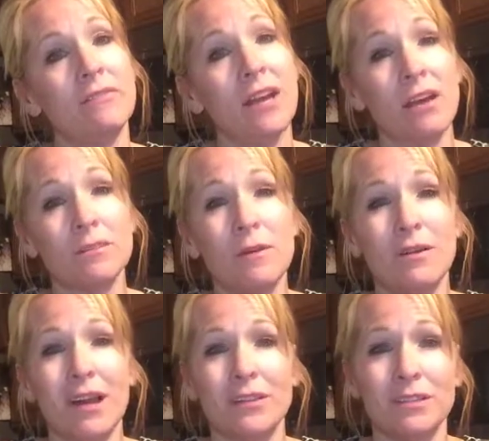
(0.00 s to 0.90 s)
of cow's milk,
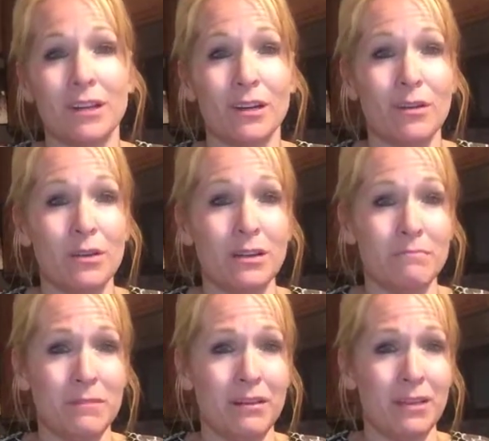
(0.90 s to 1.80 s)
I use a lot of
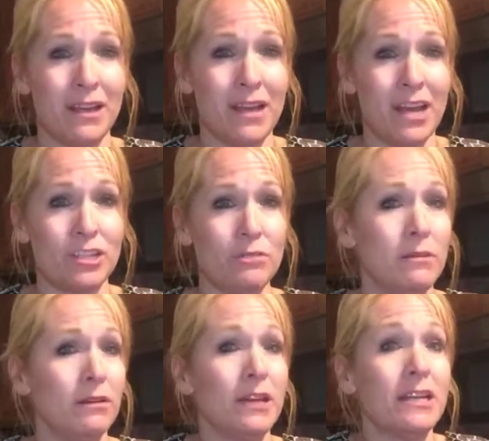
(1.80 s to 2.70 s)
coconut milk and cashew
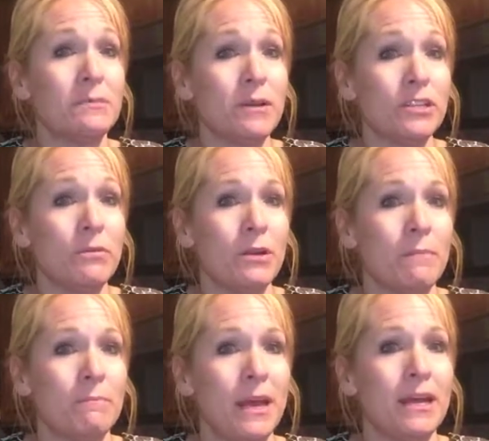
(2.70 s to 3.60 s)
milk, especially when
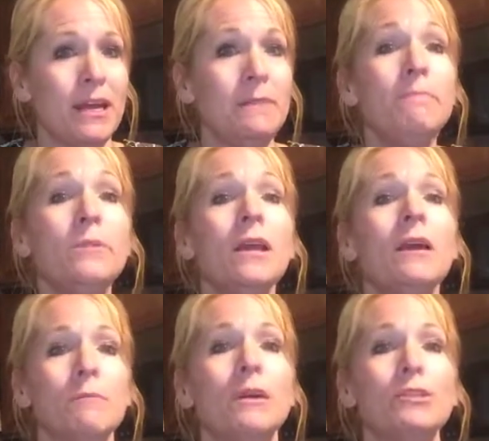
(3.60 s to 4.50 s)
I'm baking,
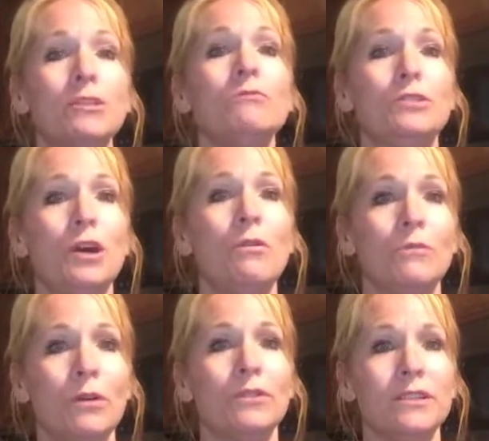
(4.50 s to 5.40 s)
because you don't
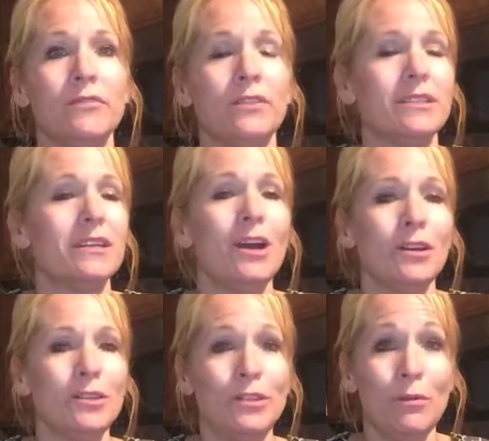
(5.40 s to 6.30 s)
know the difference.
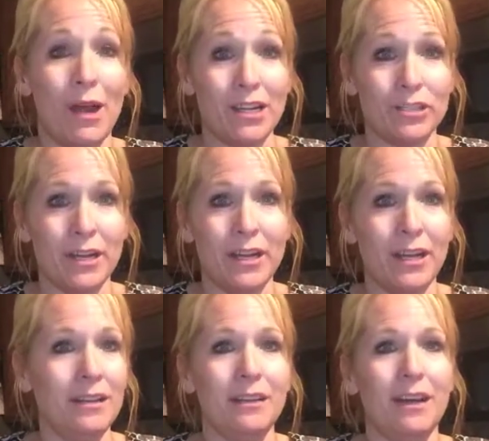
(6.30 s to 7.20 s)
Do I drink
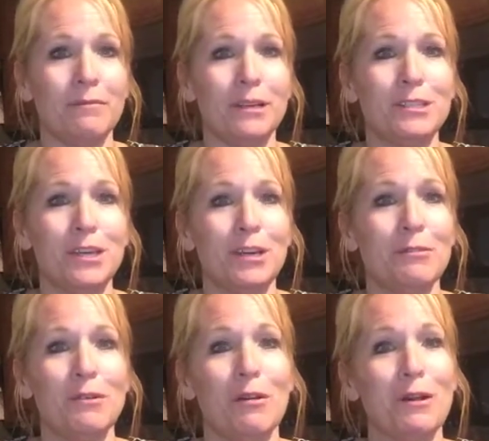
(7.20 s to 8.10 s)
it? I'm going to tell you
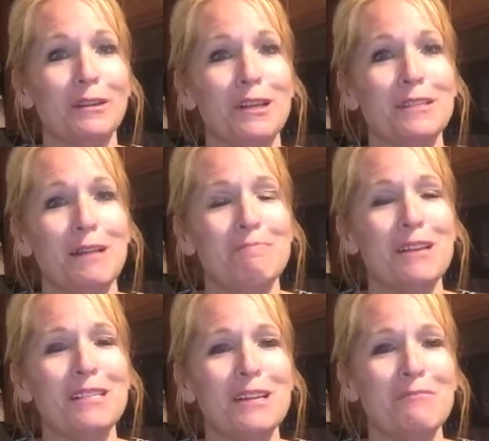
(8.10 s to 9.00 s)
no. Unless I'm
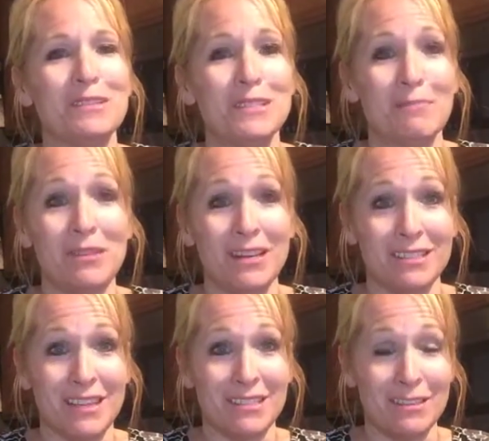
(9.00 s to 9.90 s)
mixing it with something, it's
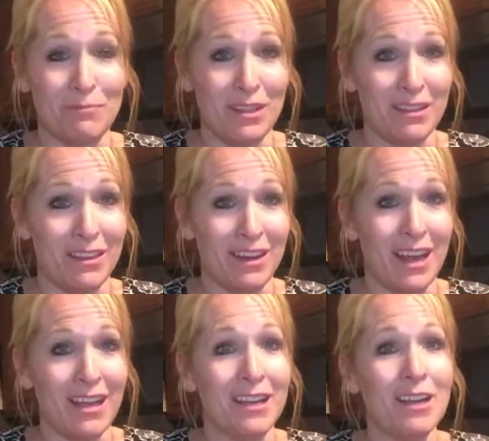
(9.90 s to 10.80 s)
not something that
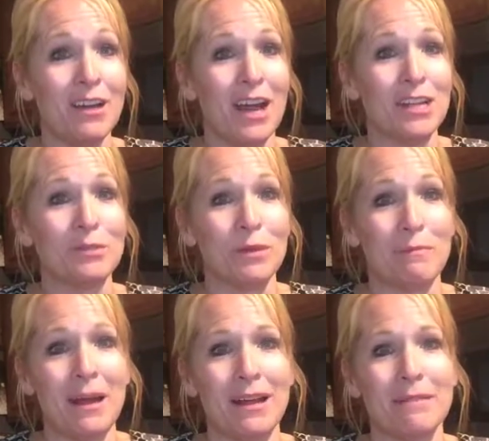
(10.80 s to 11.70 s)
I swig
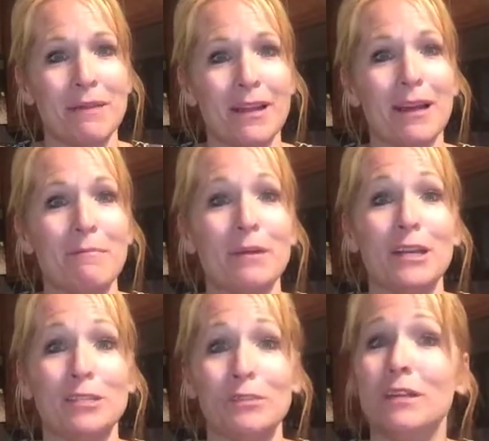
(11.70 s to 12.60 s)
back in my cup, but I
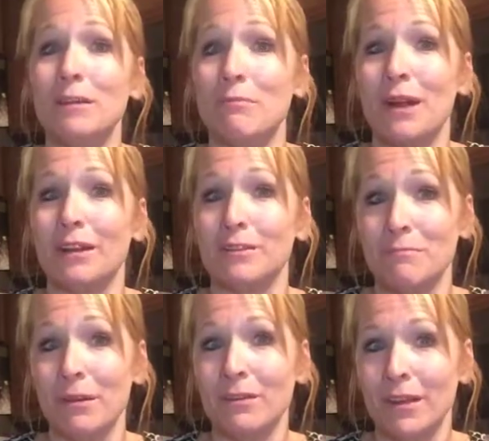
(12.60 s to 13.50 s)
do keep regular
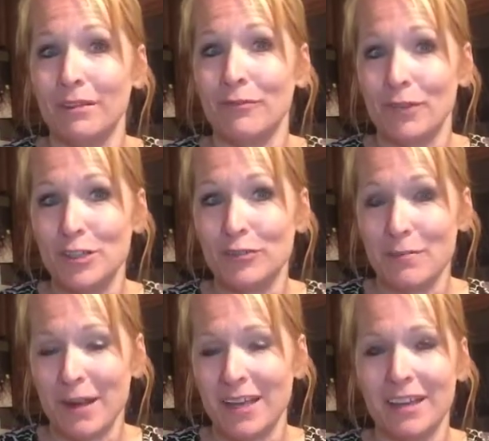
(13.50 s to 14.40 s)
milk in the fridge for
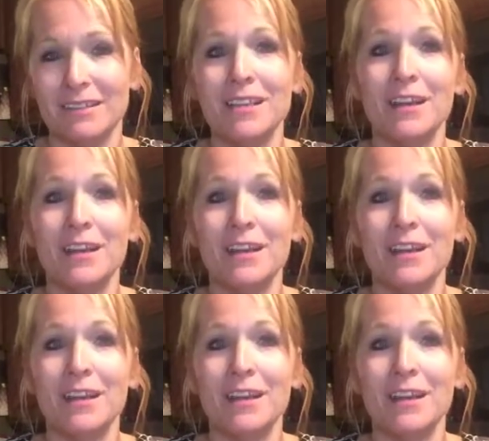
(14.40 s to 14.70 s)
my kids.